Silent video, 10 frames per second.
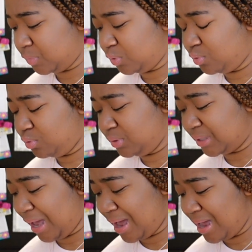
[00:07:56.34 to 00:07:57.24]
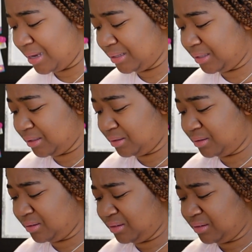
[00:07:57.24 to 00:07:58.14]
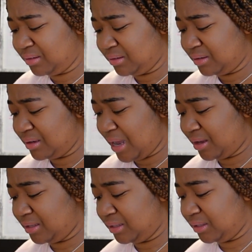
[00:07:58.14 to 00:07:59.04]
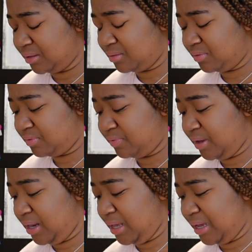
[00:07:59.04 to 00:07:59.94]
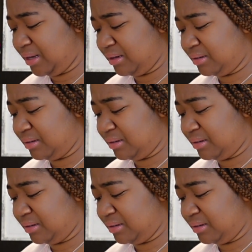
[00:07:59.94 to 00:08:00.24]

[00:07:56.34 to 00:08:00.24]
Ooh, it's hot. I can feel it.